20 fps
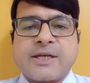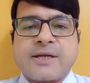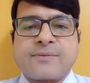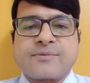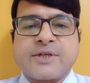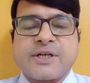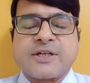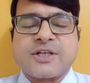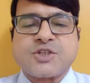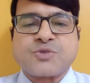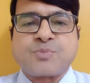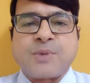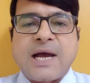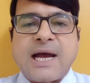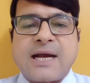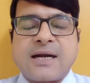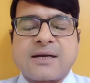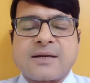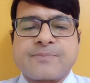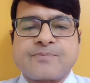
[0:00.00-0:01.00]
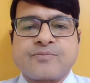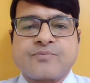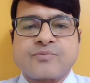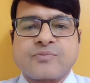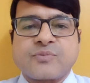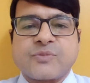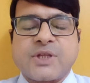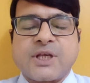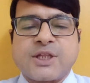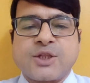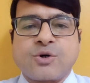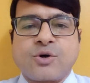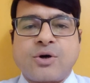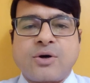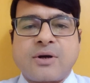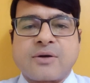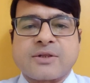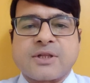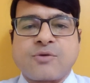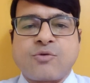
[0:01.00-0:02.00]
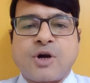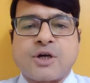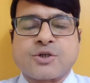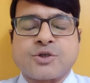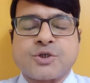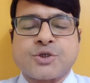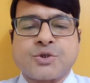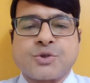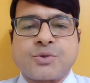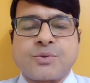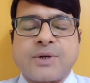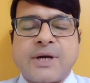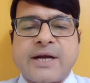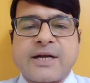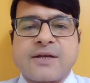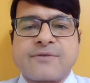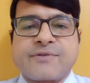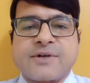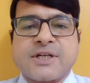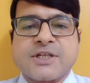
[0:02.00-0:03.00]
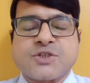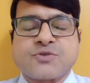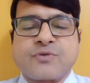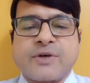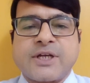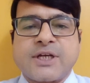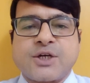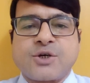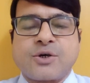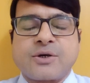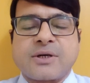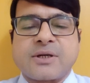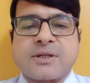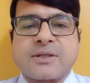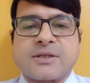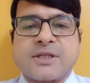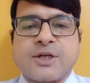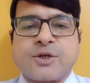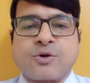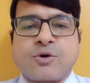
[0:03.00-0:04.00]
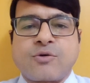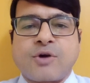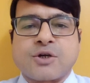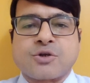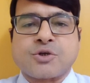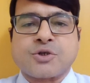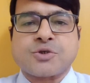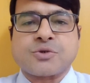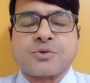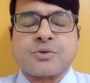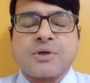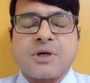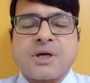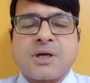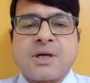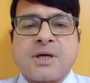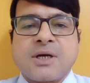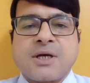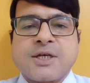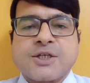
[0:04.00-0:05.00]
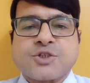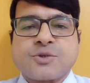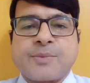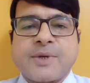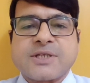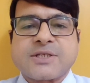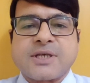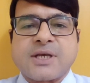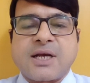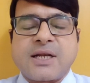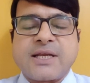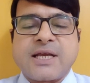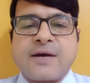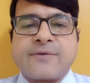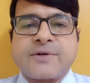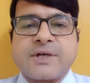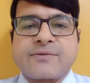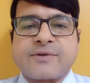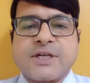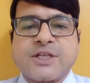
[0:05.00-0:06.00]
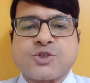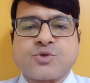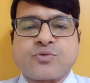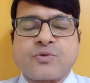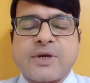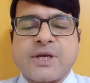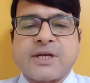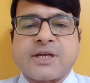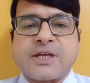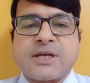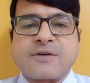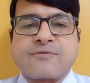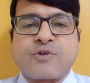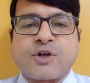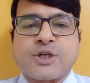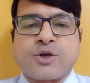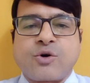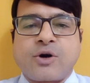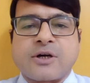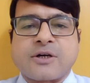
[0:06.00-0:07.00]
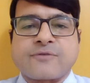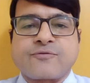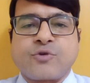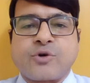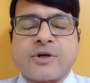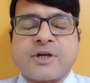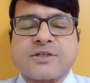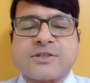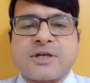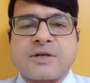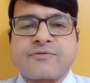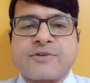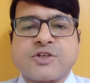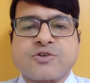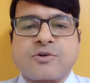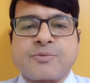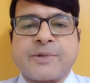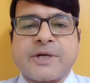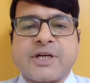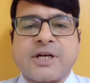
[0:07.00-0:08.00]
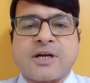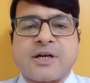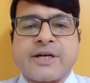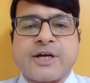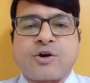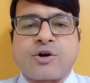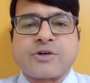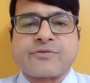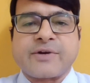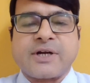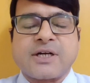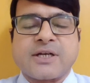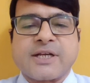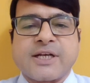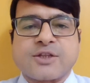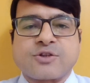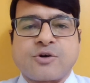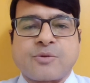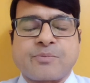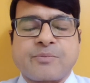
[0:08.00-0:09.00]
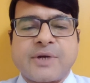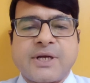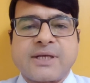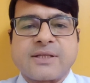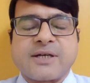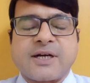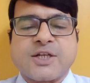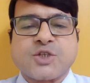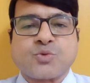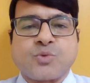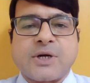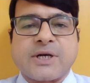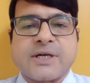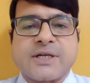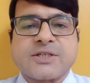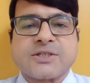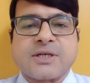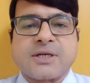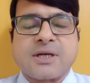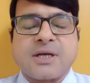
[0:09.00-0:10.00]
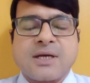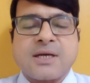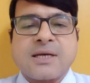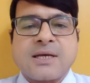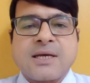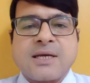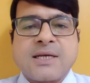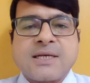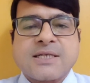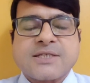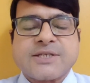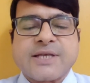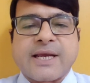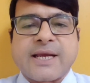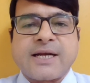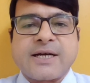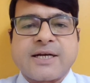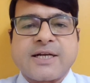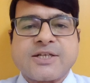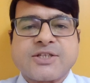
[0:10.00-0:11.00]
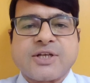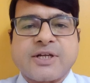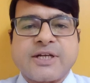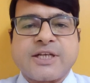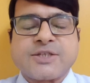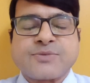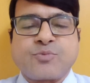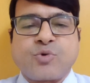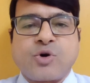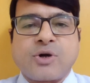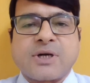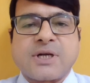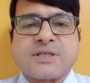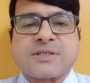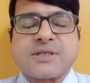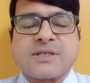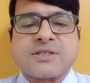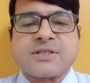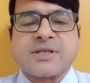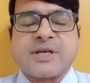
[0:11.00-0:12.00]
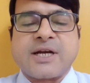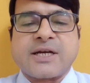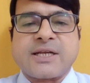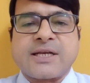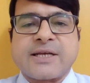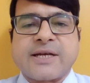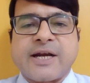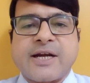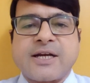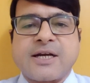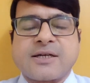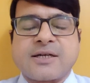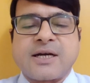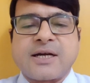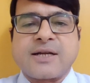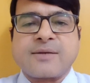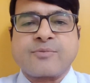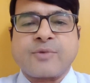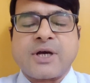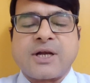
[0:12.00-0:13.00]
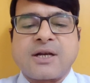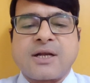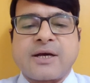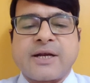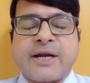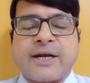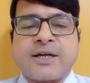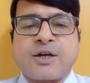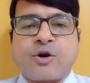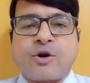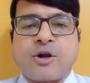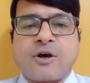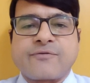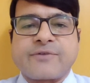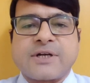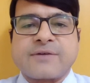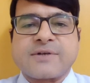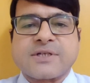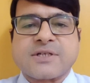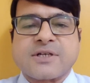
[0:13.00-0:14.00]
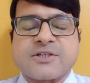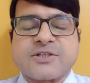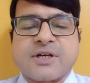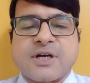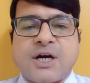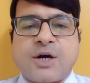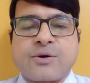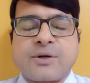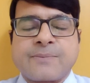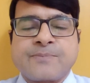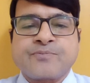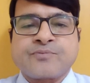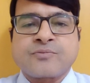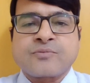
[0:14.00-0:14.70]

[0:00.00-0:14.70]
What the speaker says: If it is bad, they know what to do, and if it is very good, they know what to do. So basically everyone is waiting for the quarter four result, which will be declared on 20th of May. That is one reason. Second reason is bonus is getting credited in a lot of investors' account.